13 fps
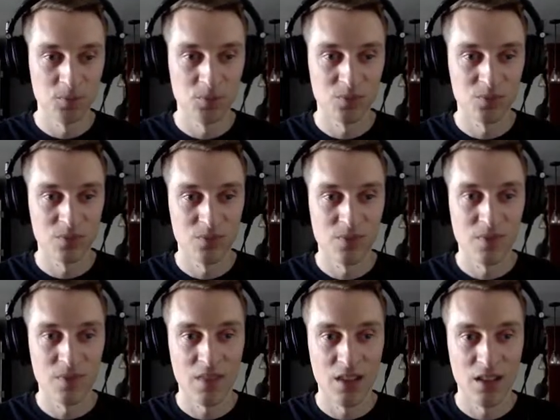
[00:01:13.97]

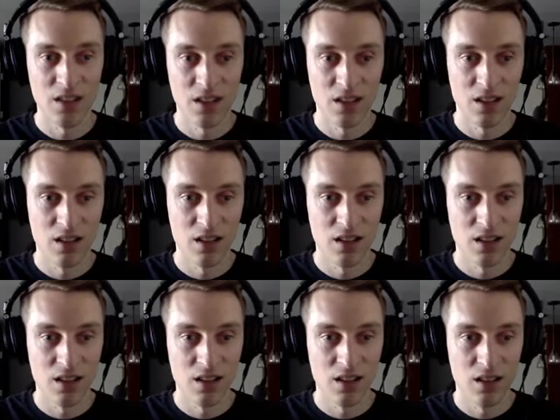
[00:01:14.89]

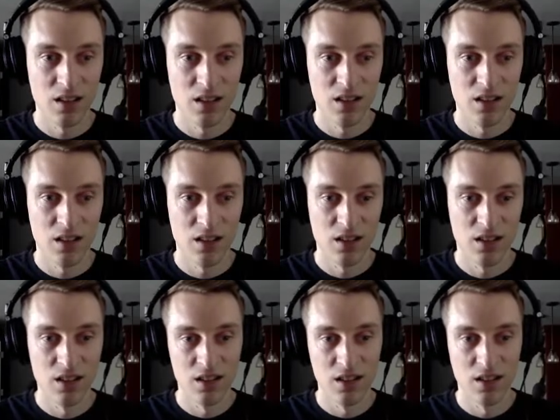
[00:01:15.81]

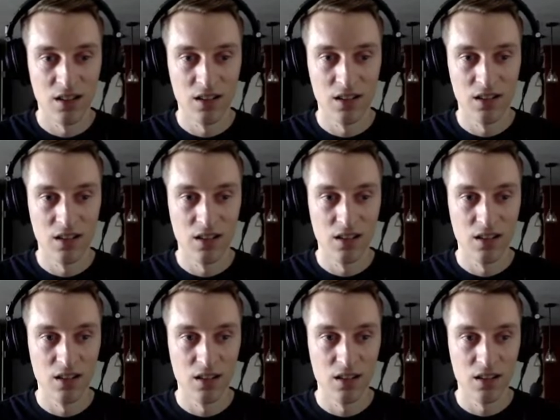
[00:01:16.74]

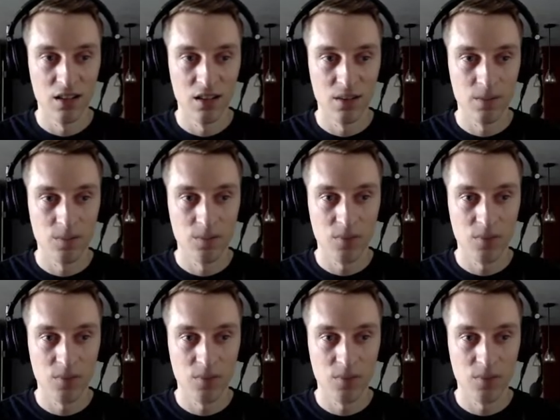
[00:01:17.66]
No one is speaking in this clip.